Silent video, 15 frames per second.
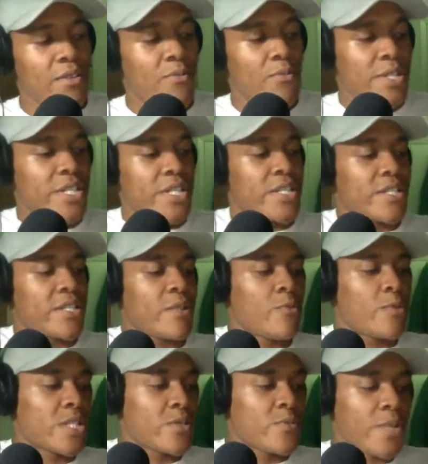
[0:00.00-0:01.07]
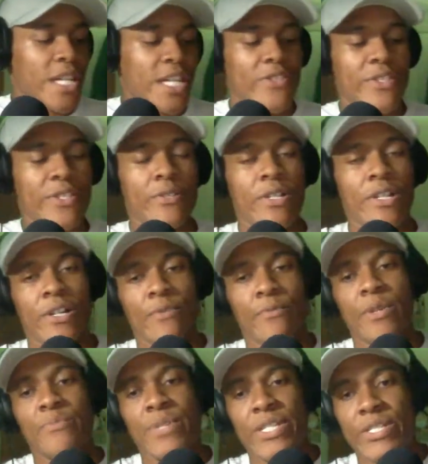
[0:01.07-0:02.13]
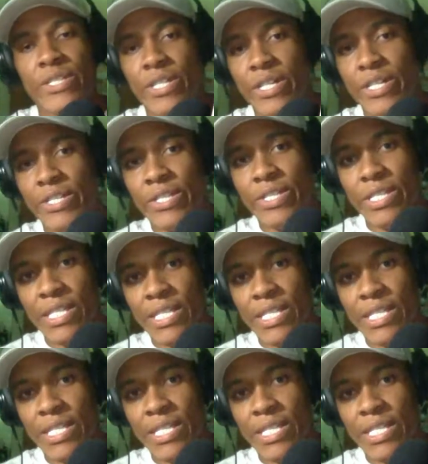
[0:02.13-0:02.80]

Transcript: which is what I think One Piece does.